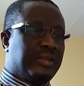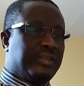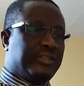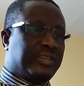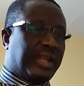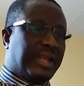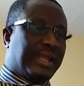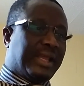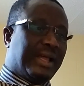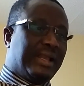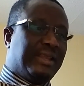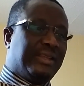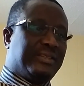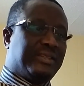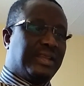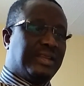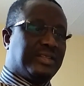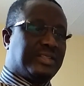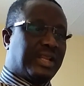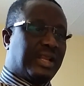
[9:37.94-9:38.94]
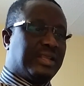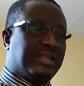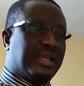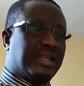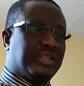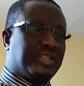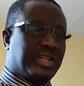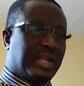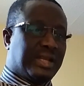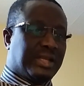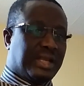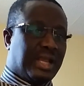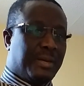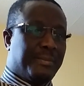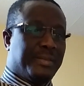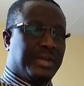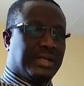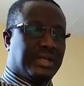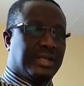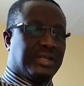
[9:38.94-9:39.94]
Senegalese intelligence and
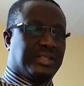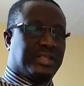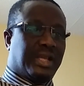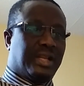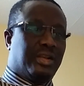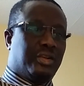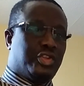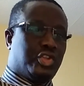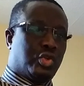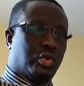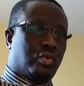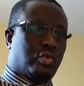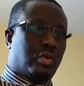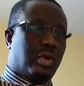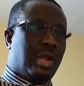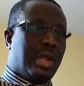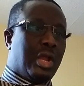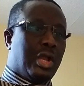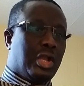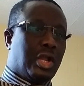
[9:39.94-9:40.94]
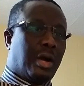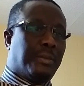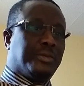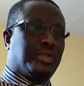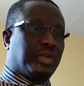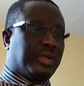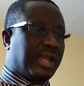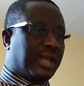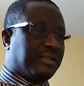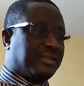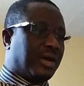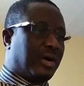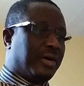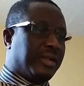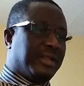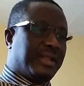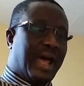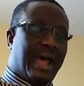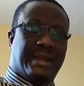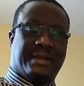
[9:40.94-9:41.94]
Gambian intel should come together
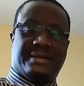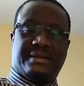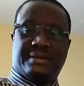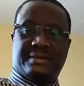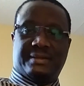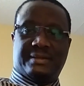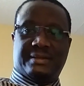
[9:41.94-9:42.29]
on that.